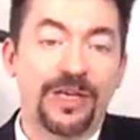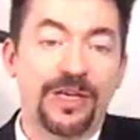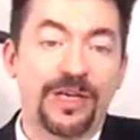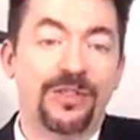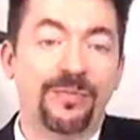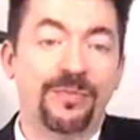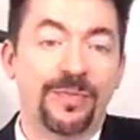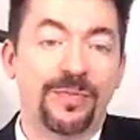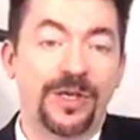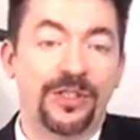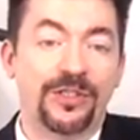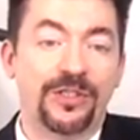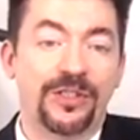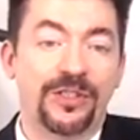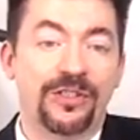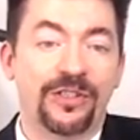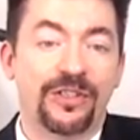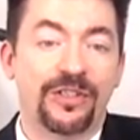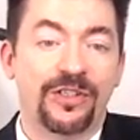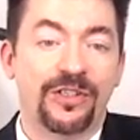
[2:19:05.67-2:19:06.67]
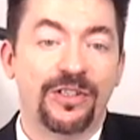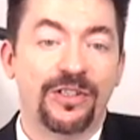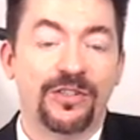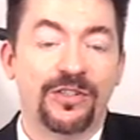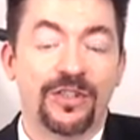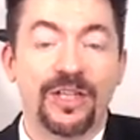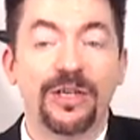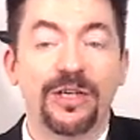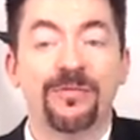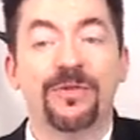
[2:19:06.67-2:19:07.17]
budget. So,
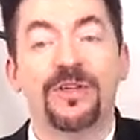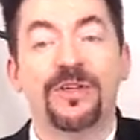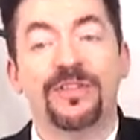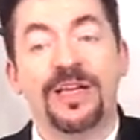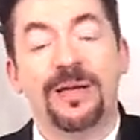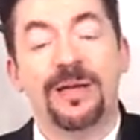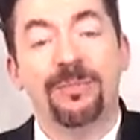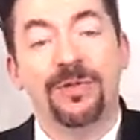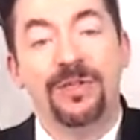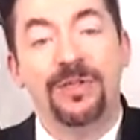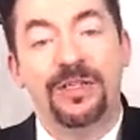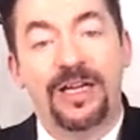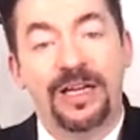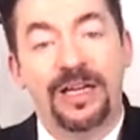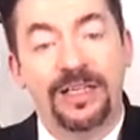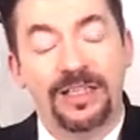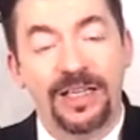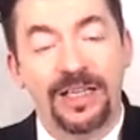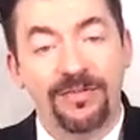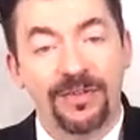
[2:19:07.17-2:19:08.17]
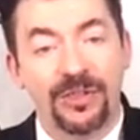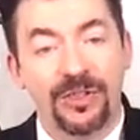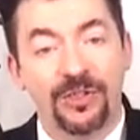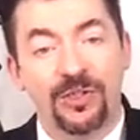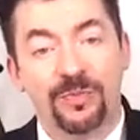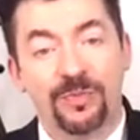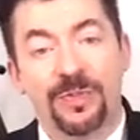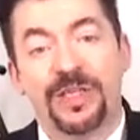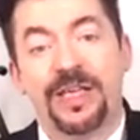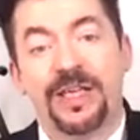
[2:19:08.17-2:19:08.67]
like, for example, in 9/11, it just
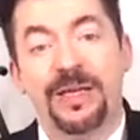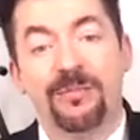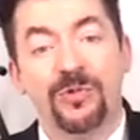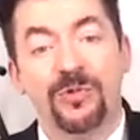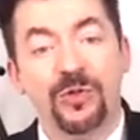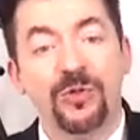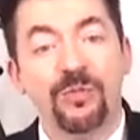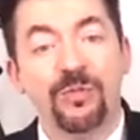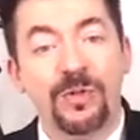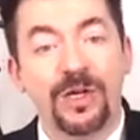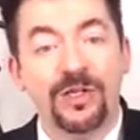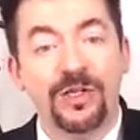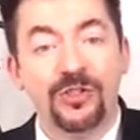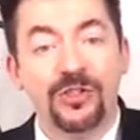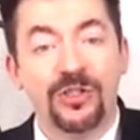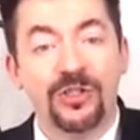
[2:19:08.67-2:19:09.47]
became too much